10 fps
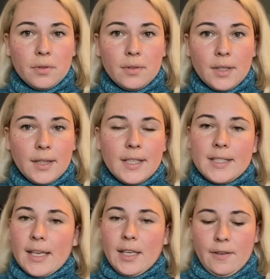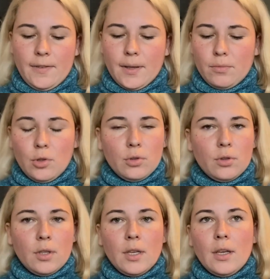At least like if I'm not
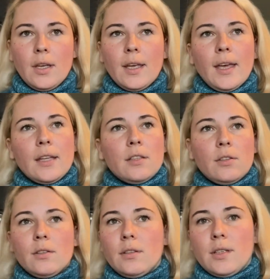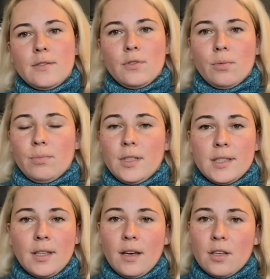getting this from this
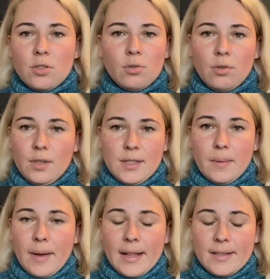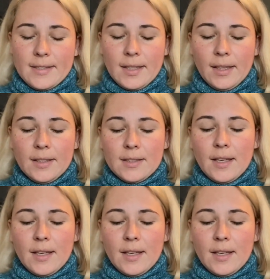stash or some else thing,